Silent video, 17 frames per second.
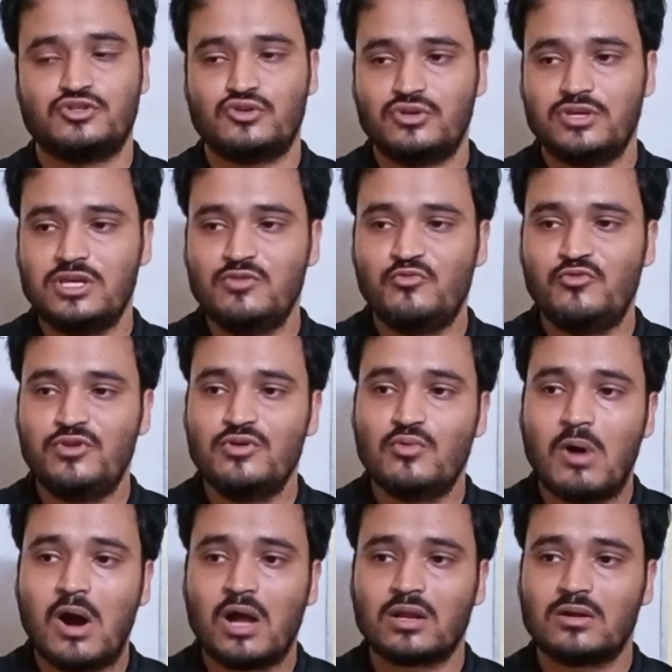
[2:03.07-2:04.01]
So if
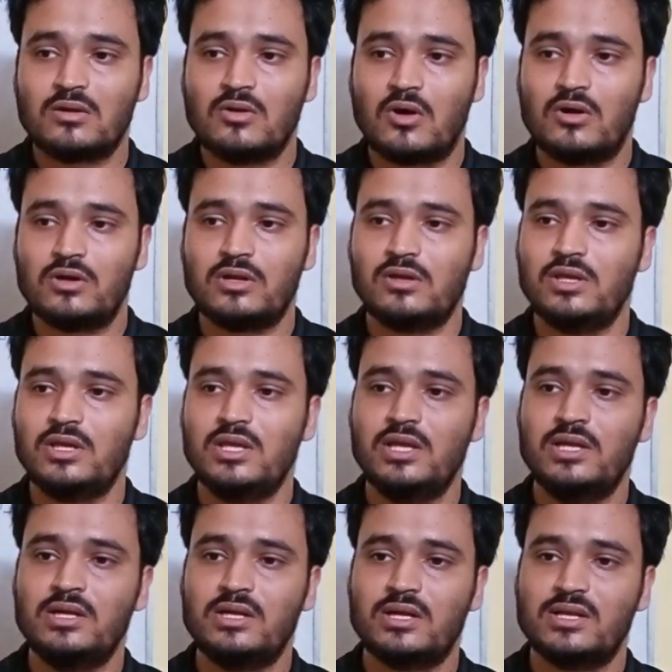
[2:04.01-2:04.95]
you are not
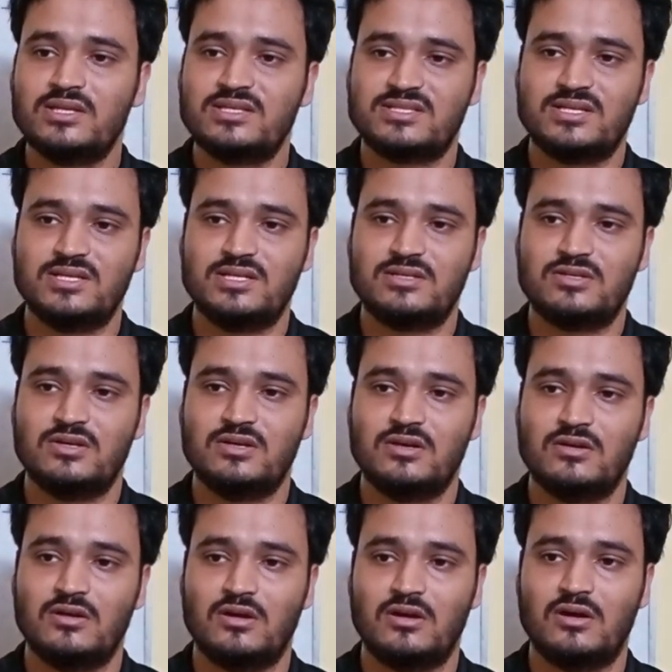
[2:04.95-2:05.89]
interested
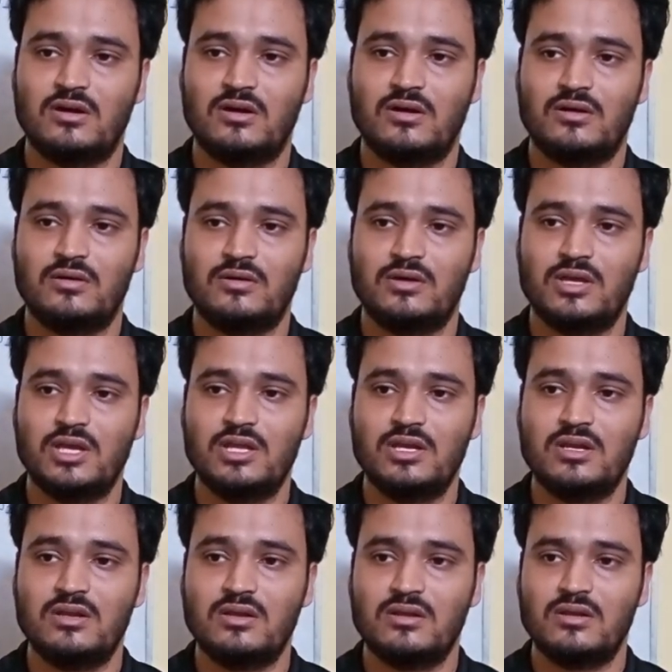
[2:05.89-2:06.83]

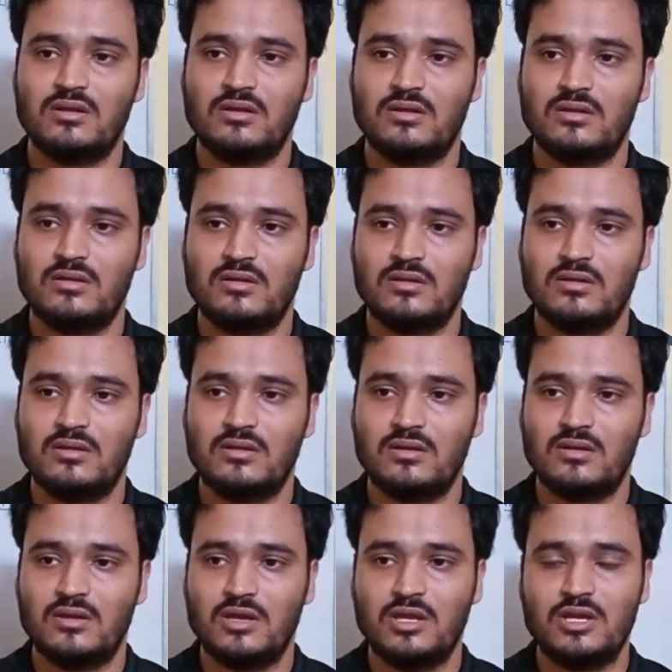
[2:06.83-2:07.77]
in
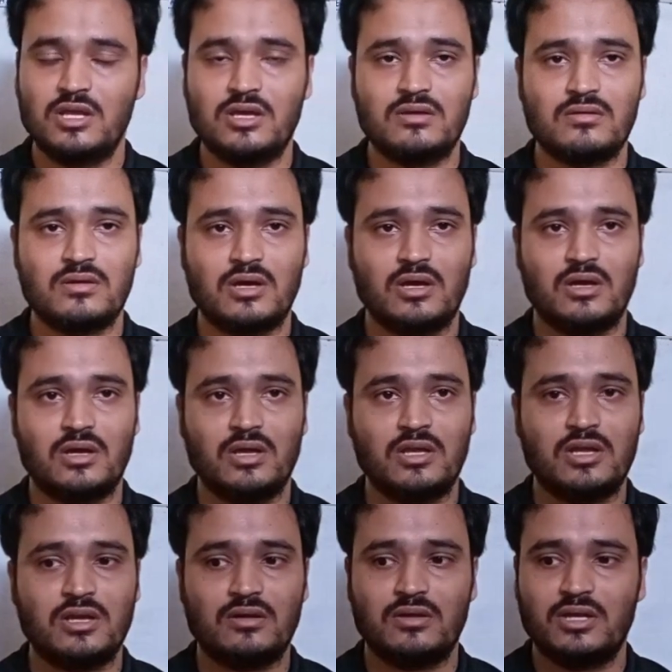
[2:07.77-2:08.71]

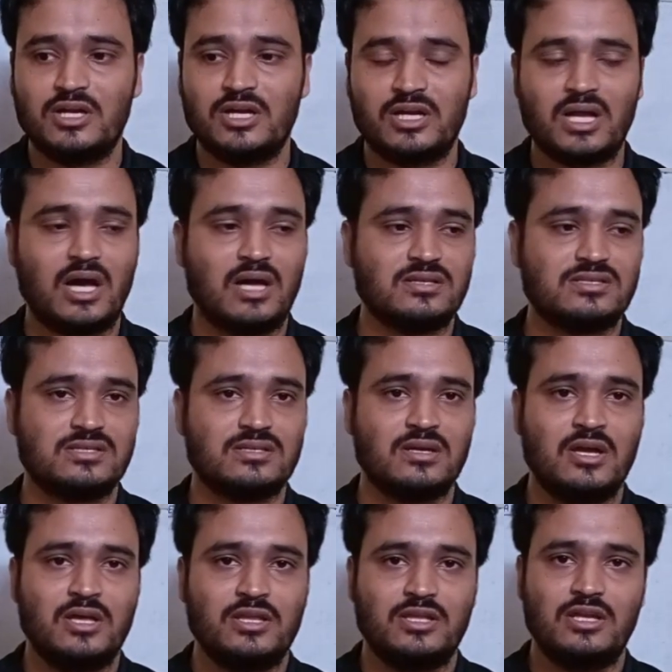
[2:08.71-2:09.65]
a
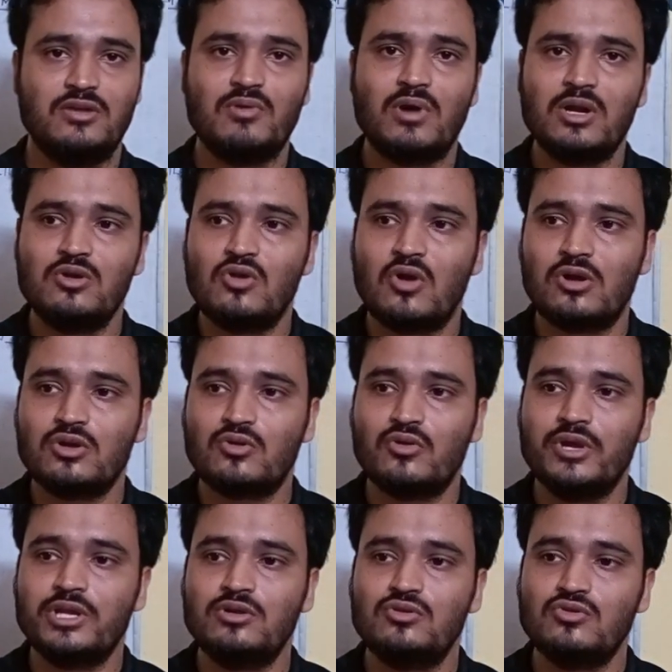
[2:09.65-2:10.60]
task, then you are
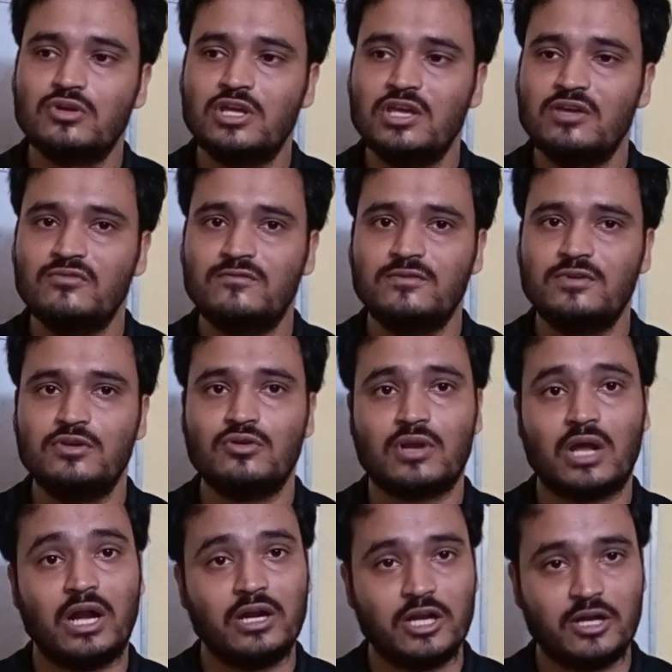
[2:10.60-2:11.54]
not going to give
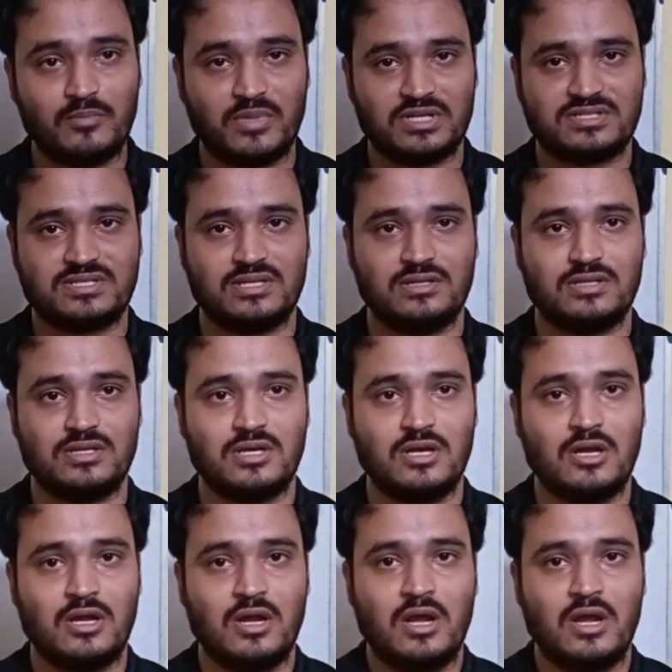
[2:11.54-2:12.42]
your 100%.